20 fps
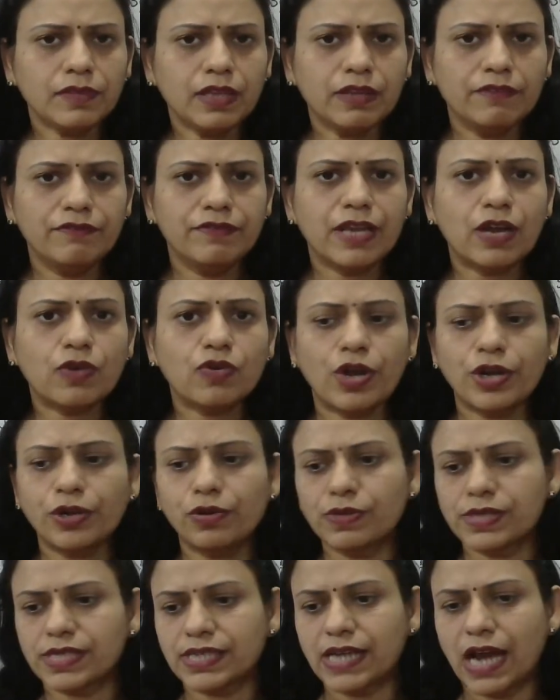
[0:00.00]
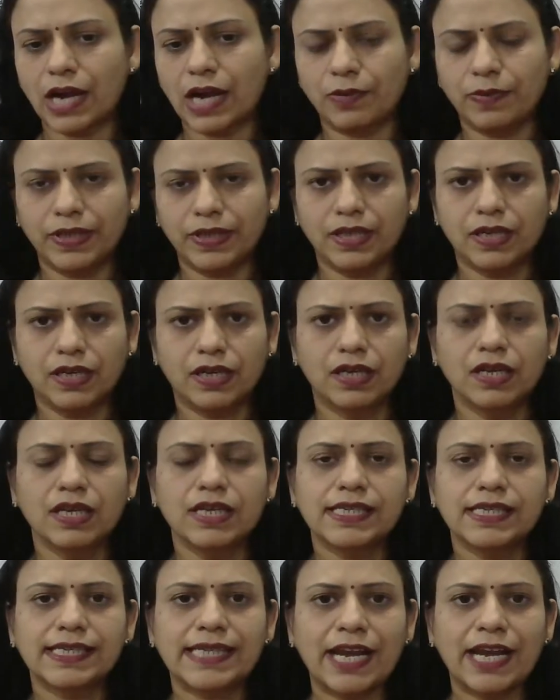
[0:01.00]
we are going to start with the
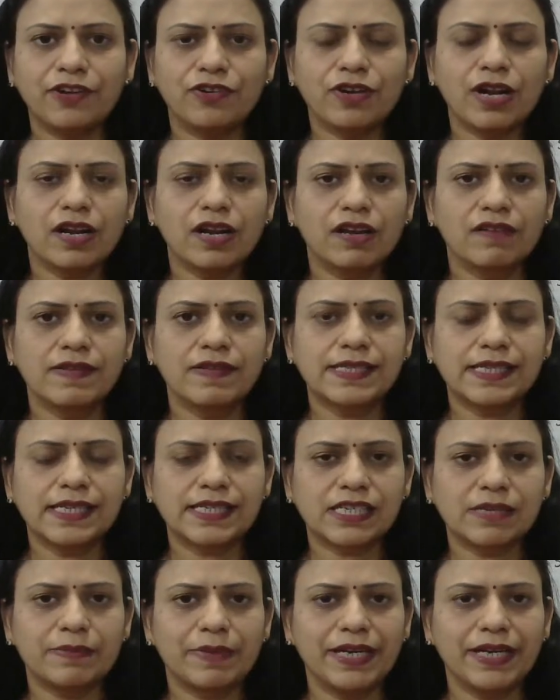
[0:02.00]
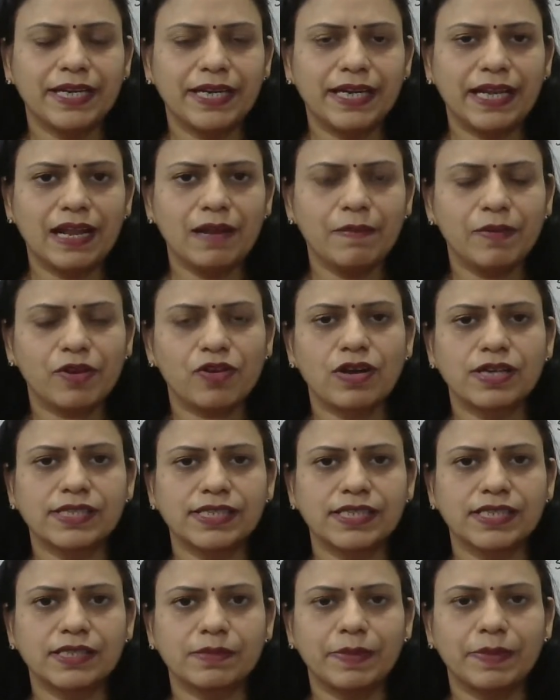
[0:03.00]
central nervous system in detail because
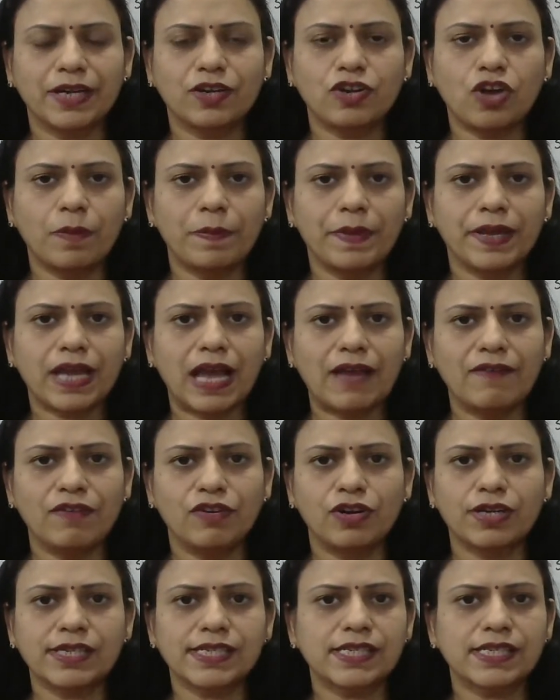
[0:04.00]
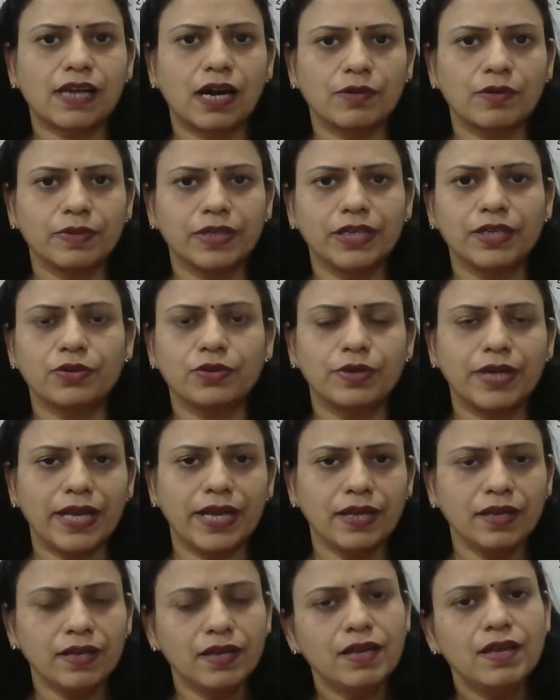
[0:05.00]
it's a big topic. I will not start with it
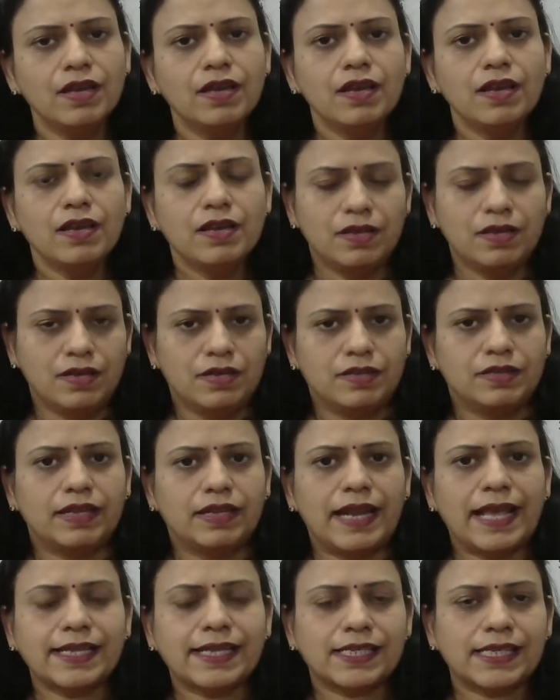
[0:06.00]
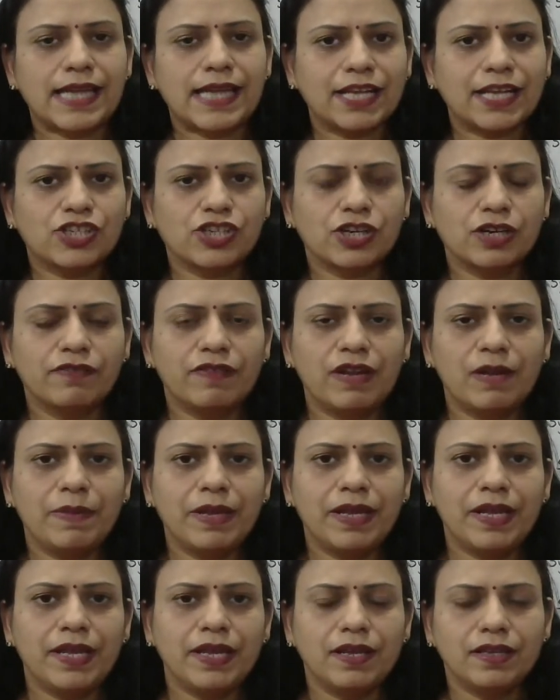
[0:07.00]
today. The next lecture will
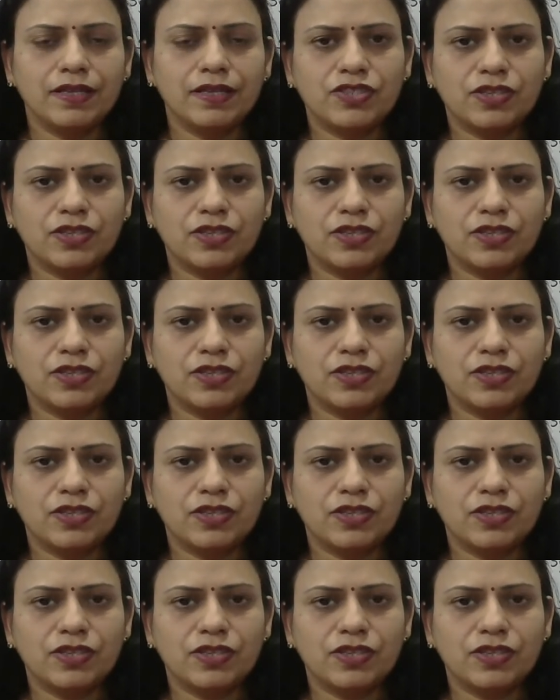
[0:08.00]
be